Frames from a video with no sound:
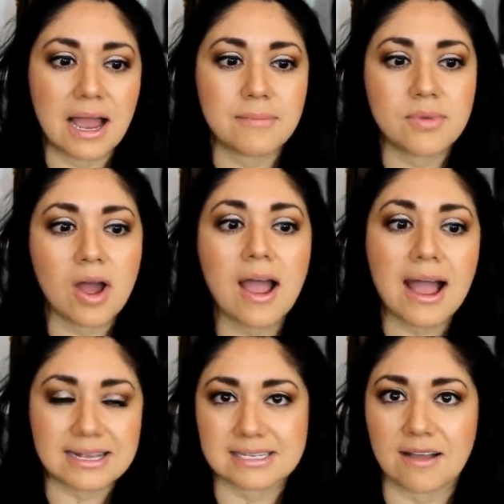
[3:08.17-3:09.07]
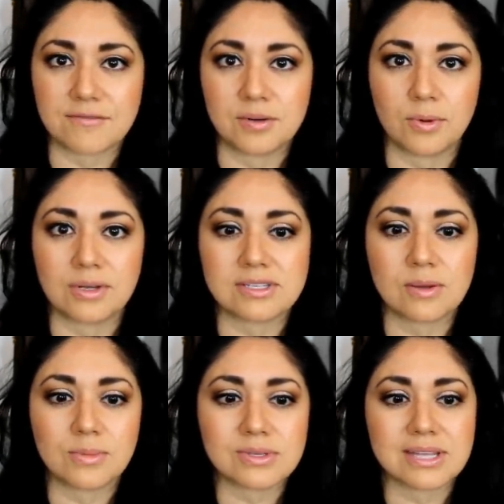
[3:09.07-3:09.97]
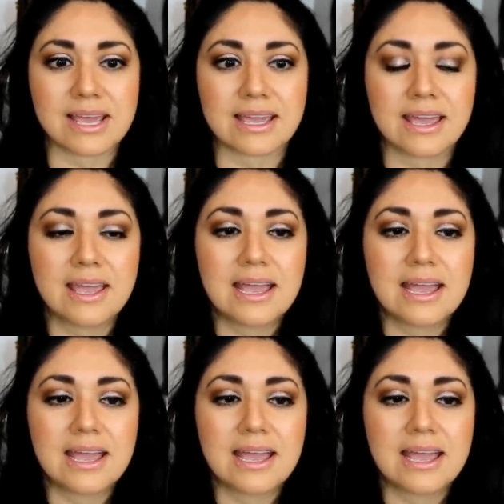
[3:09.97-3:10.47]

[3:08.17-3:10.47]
I'm not as comfortable. It's almost like